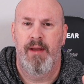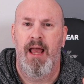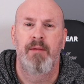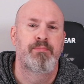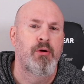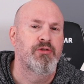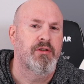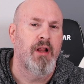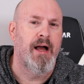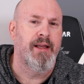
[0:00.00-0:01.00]
and boost
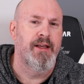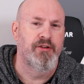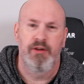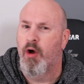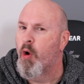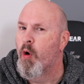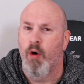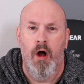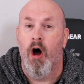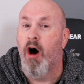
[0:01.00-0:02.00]
clock is
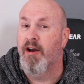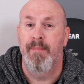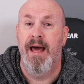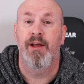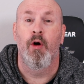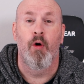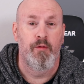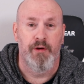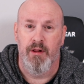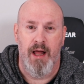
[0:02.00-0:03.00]
automatic
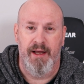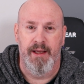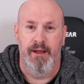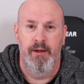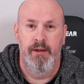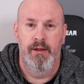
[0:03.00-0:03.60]
overclocking,